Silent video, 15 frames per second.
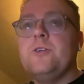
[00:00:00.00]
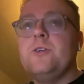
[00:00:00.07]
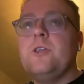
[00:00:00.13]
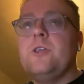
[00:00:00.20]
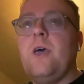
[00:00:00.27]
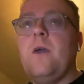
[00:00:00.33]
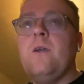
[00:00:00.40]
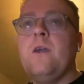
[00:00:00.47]

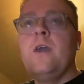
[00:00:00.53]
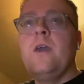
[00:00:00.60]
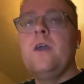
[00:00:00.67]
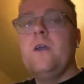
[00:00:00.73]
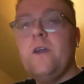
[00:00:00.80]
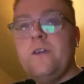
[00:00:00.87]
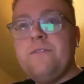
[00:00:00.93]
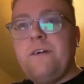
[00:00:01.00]

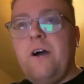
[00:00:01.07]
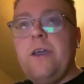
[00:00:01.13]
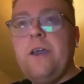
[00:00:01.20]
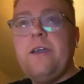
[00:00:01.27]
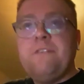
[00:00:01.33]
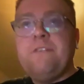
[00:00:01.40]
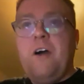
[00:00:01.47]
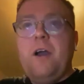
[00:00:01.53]
If
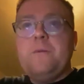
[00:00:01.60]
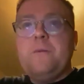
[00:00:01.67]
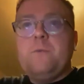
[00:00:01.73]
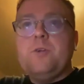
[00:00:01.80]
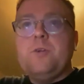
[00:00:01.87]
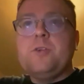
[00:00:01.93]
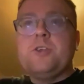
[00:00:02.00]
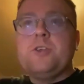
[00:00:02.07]
I
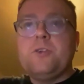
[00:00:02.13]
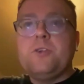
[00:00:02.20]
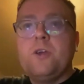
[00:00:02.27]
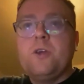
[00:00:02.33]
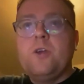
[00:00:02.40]
was